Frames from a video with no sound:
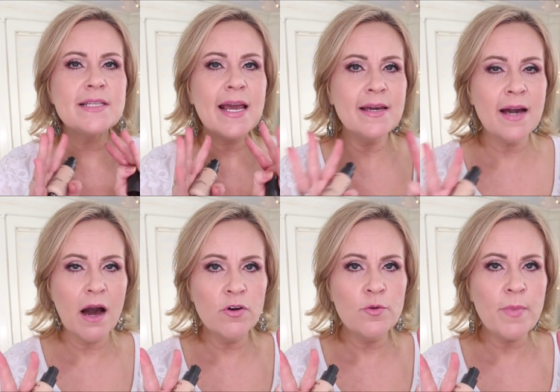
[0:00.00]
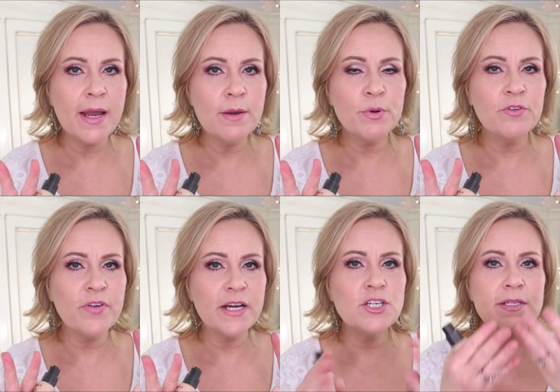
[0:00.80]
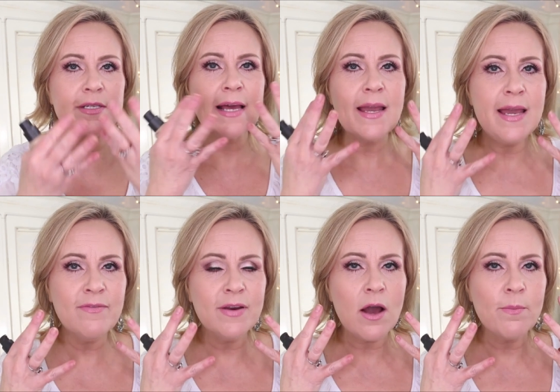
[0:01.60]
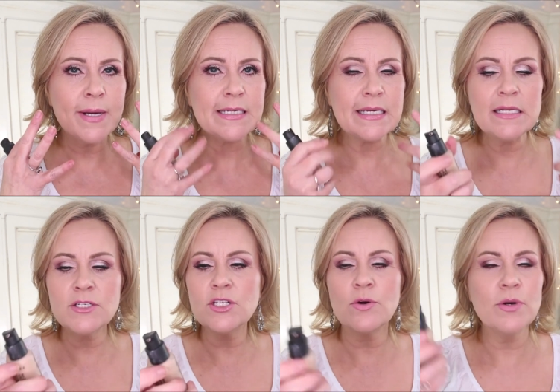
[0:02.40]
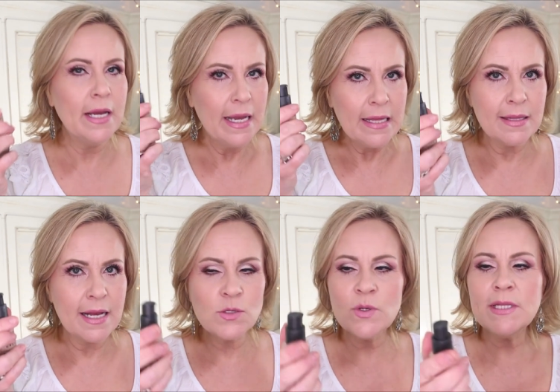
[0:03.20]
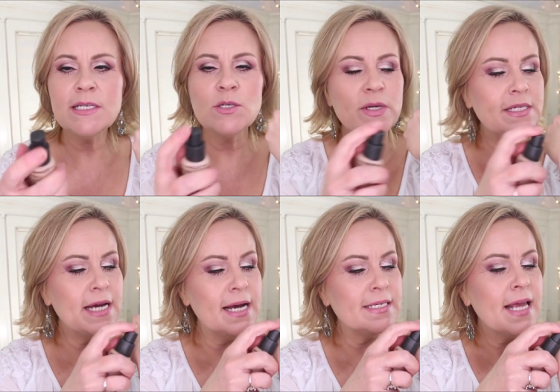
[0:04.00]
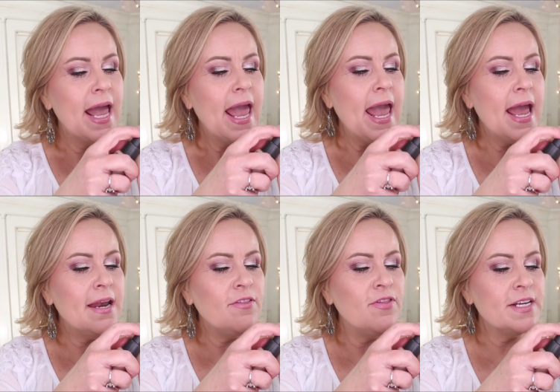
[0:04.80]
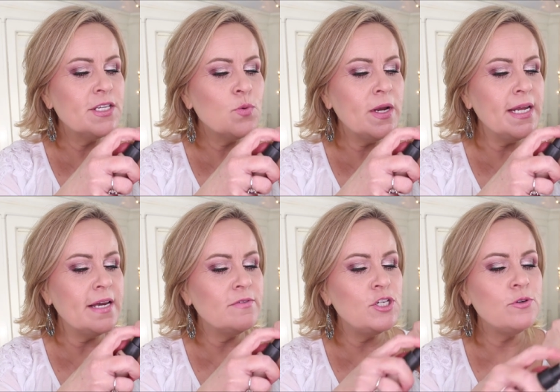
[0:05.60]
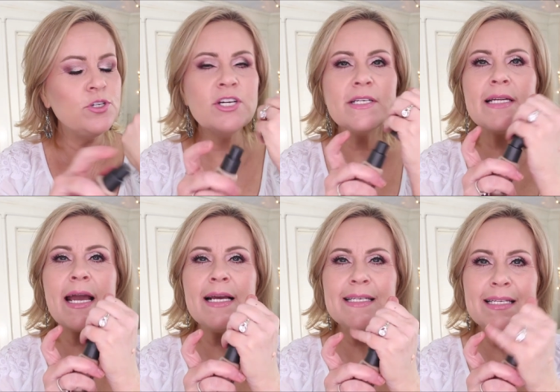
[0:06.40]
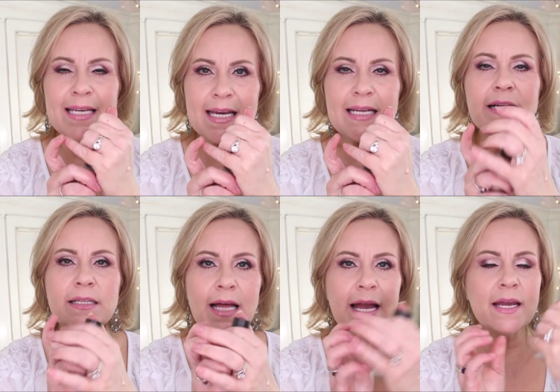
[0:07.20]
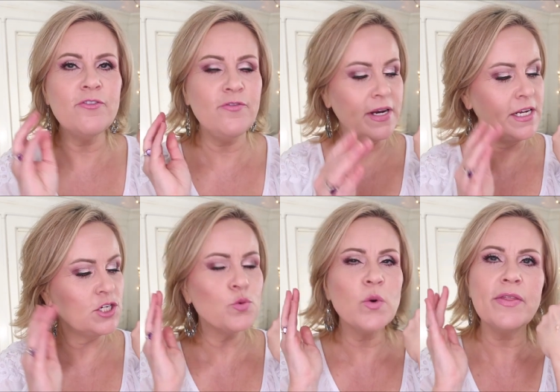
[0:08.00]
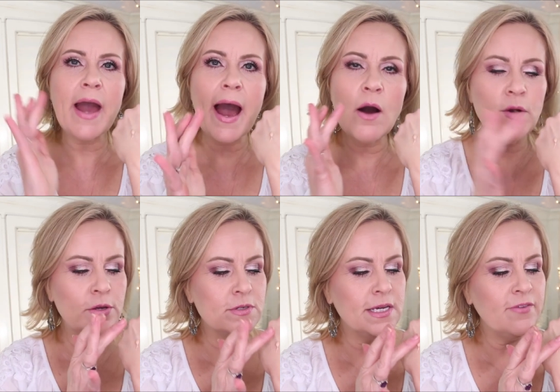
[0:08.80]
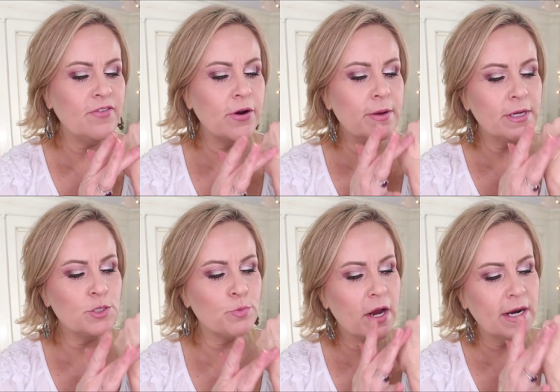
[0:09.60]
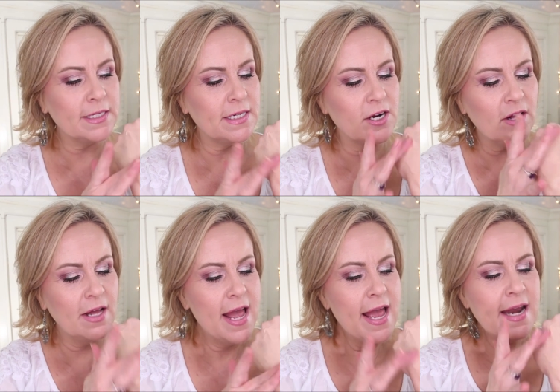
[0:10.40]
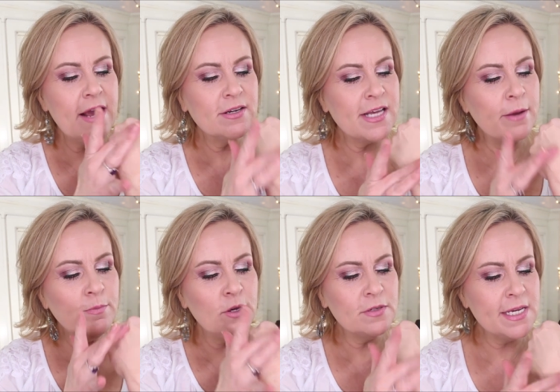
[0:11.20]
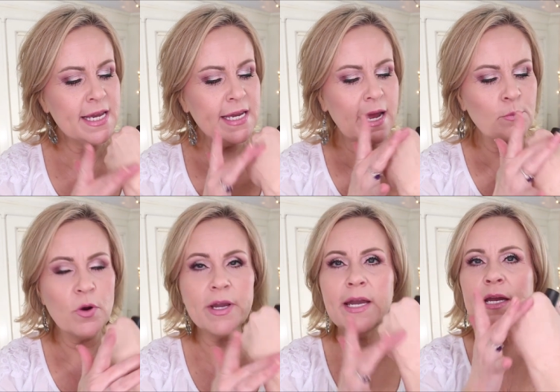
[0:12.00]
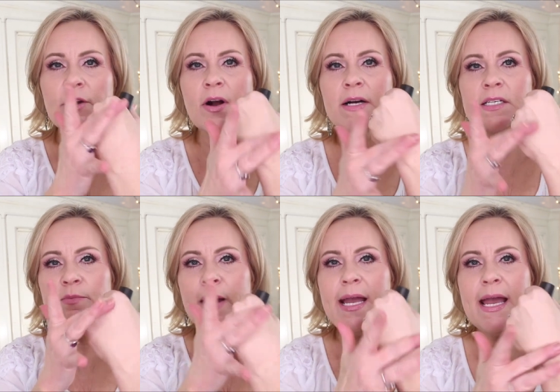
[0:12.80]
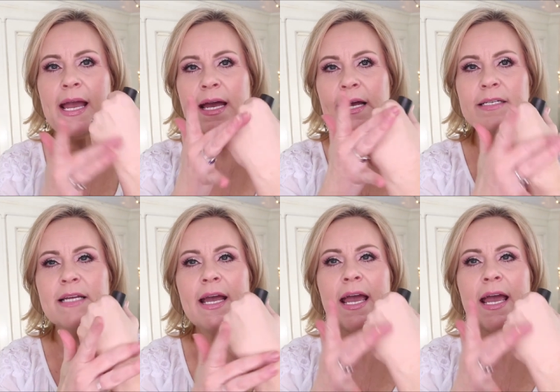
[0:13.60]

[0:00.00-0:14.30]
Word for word: They cover my imperfections. They even out my skin tone. That's what this one does. And this one gives you just a skin-like finish without using very much product at all. Now, as I'm using it and I'm working it across my hand,